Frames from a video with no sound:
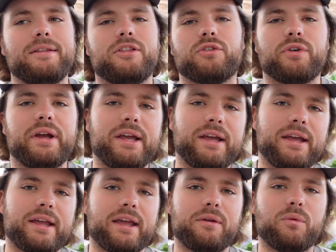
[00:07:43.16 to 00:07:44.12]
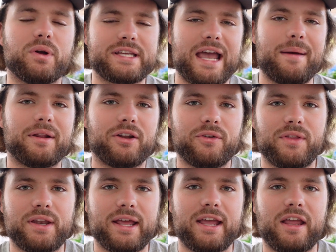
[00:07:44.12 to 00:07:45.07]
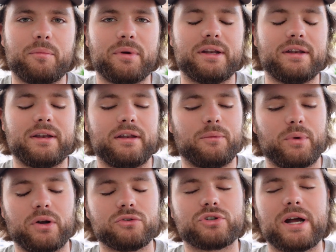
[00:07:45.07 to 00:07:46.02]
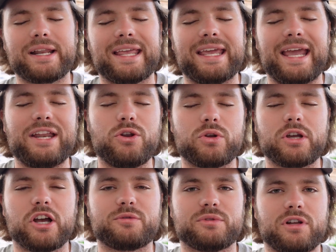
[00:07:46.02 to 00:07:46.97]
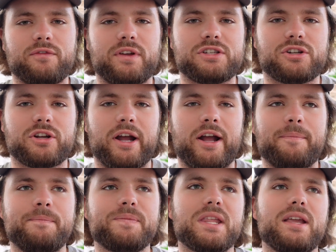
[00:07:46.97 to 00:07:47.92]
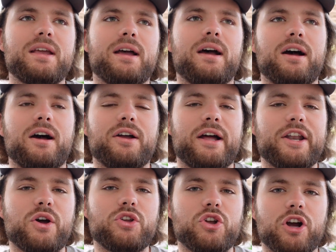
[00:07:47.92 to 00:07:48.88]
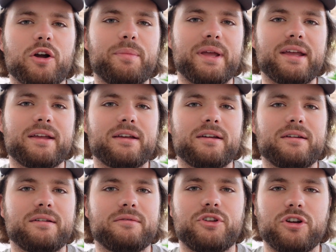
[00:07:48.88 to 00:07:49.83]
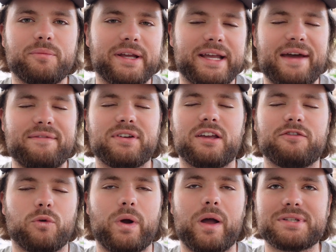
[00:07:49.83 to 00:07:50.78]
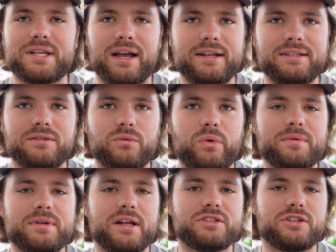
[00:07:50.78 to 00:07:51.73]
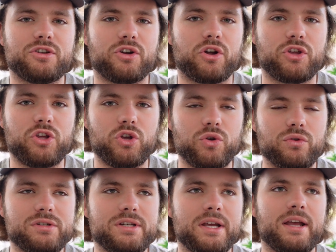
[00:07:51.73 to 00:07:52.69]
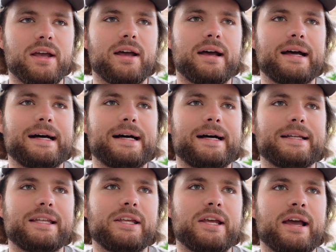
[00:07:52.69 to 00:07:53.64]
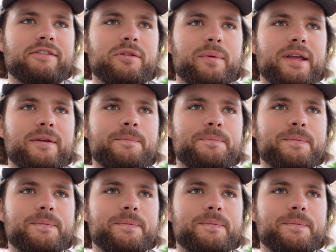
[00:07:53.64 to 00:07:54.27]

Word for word: the rig and what's happening during the day. But we don't try to gain new customers off Instagram. Uh, I know you're a big you're a big advocate for websites. Websites are huge. Uh, you have to be